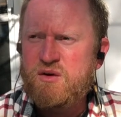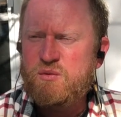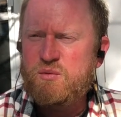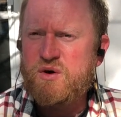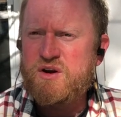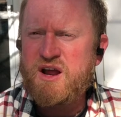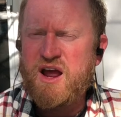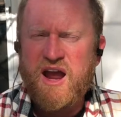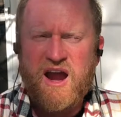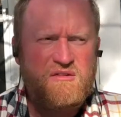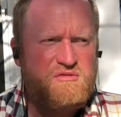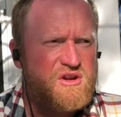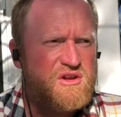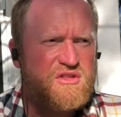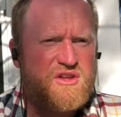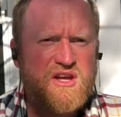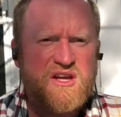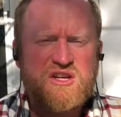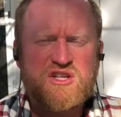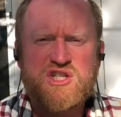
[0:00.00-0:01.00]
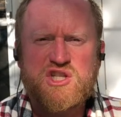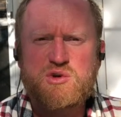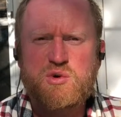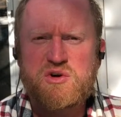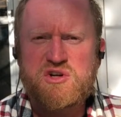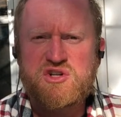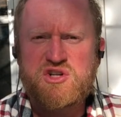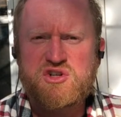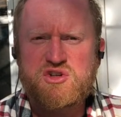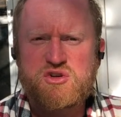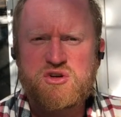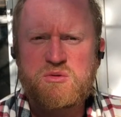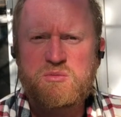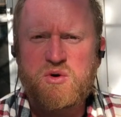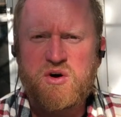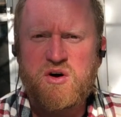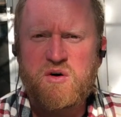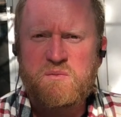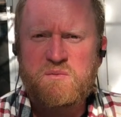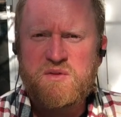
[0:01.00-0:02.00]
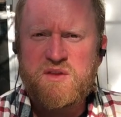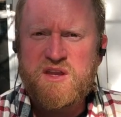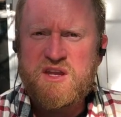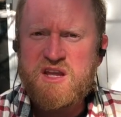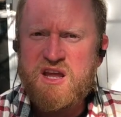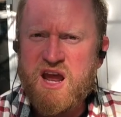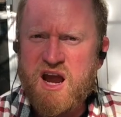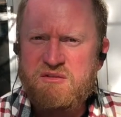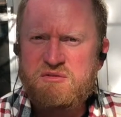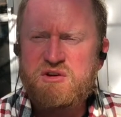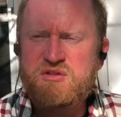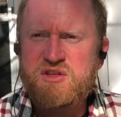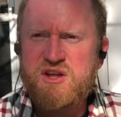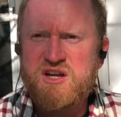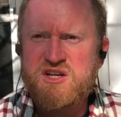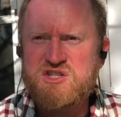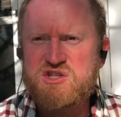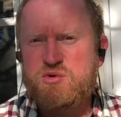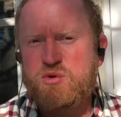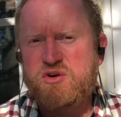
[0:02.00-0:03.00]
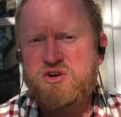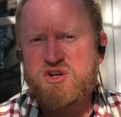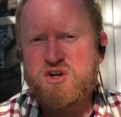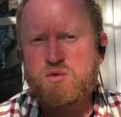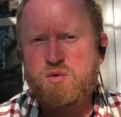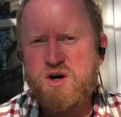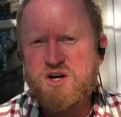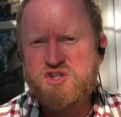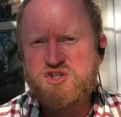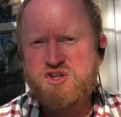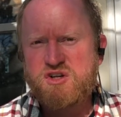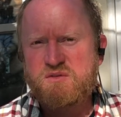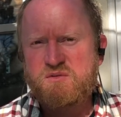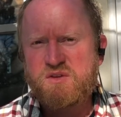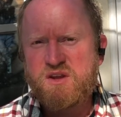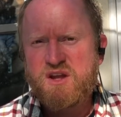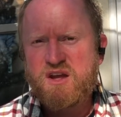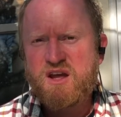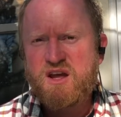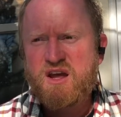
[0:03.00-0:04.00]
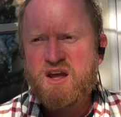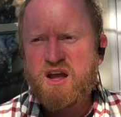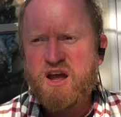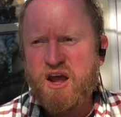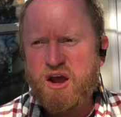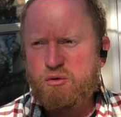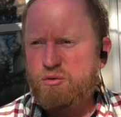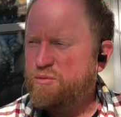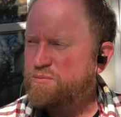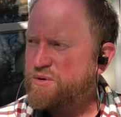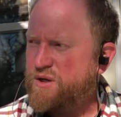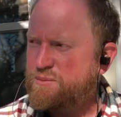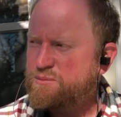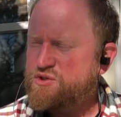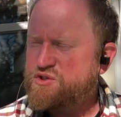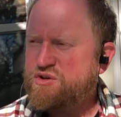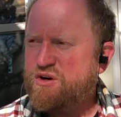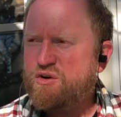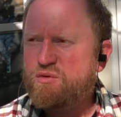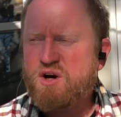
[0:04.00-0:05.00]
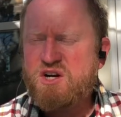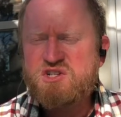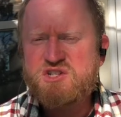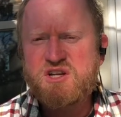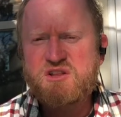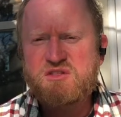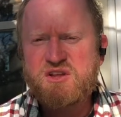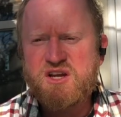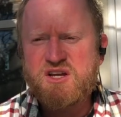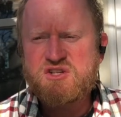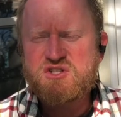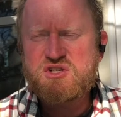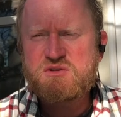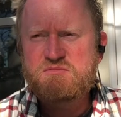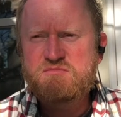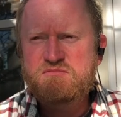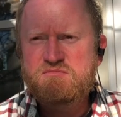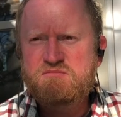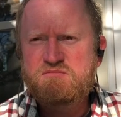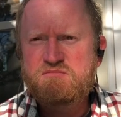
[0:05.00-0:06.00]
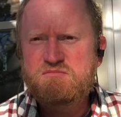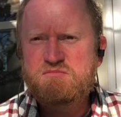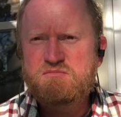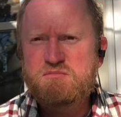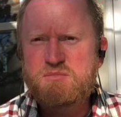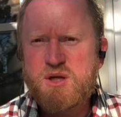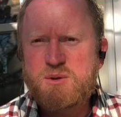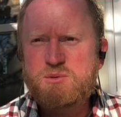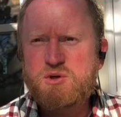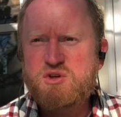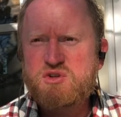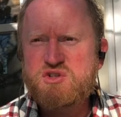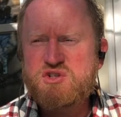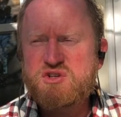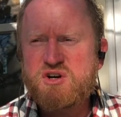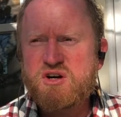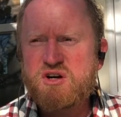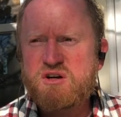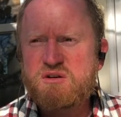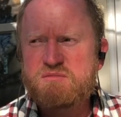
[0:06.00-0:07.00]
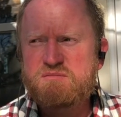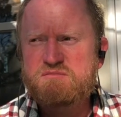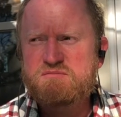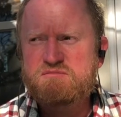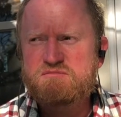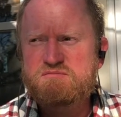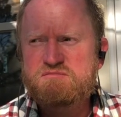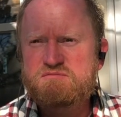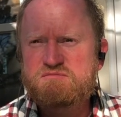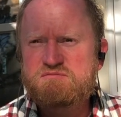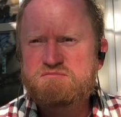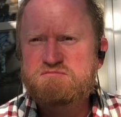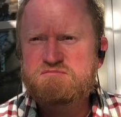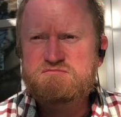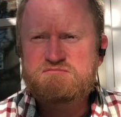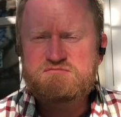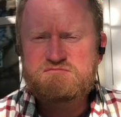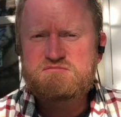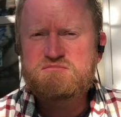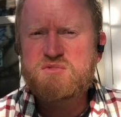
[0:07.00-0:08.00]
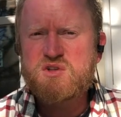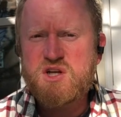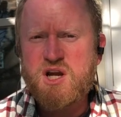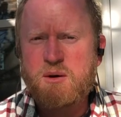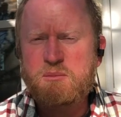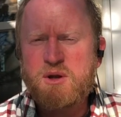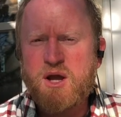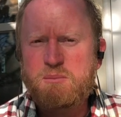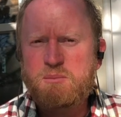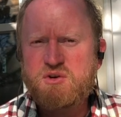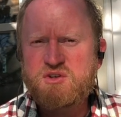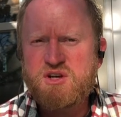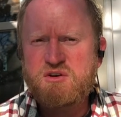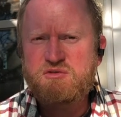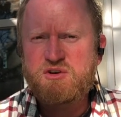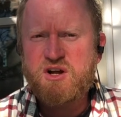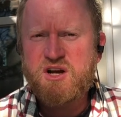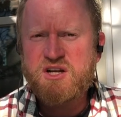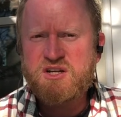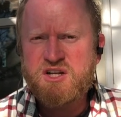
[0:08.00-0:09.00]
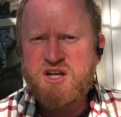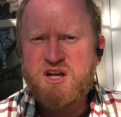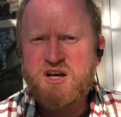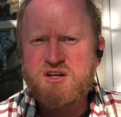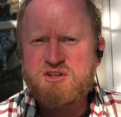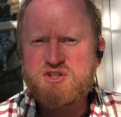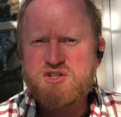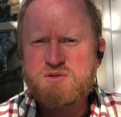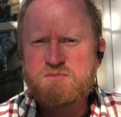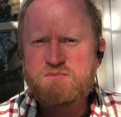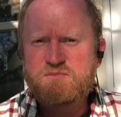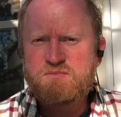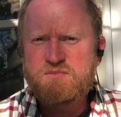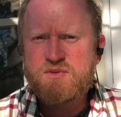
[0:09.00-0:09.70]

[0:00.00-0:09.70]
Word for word: When everything is thrown into turmoil, everything is thrown into question. And when people start questioning things, people start coming up with different ideas.